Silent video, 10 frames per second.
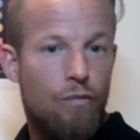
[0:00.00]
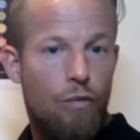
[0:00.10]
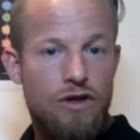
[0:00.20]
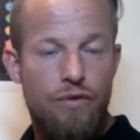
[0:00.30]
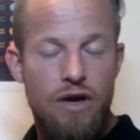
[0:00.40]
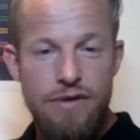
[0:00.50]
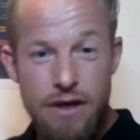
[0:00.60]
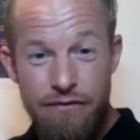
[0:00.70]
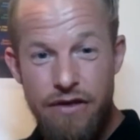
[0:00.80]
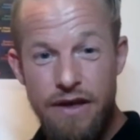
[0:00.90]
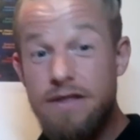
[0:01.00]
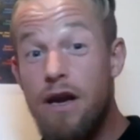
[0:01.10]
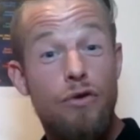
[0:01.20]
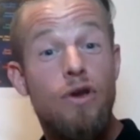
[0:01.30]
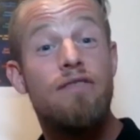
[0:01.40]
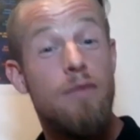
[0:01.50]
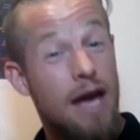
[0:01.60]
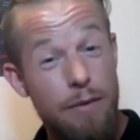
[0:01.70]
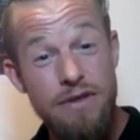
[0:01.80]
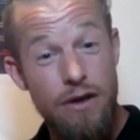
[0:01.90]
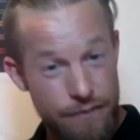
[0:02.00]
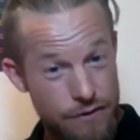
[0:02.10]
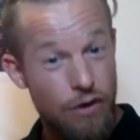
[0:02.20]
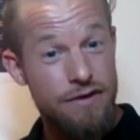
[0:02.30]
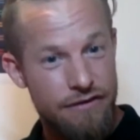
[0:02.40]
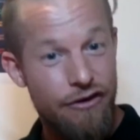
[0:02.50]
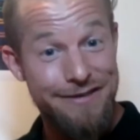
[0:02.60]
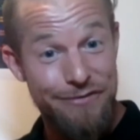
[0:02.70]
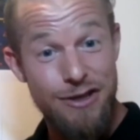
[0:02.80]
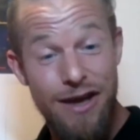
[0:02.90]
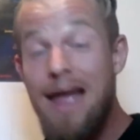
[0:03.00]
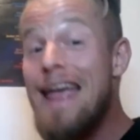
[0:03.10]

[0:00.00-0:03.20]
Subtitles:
What 20% of the things that I do give me 80% of the results, and vice versa?